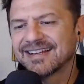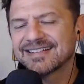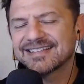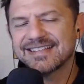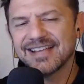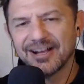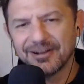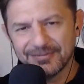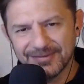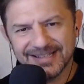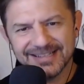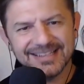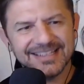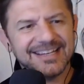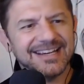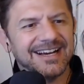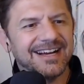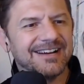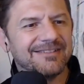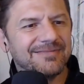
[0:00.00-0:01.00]
Tell me in the
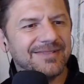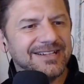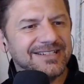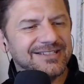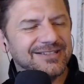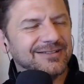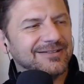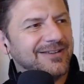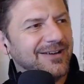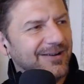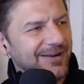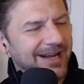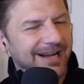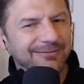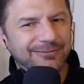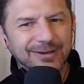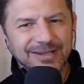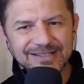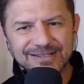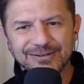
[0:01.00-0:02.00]
comments. You know how
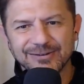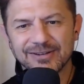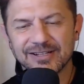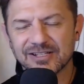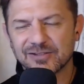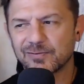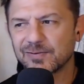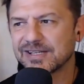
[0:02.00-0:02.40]
we do this.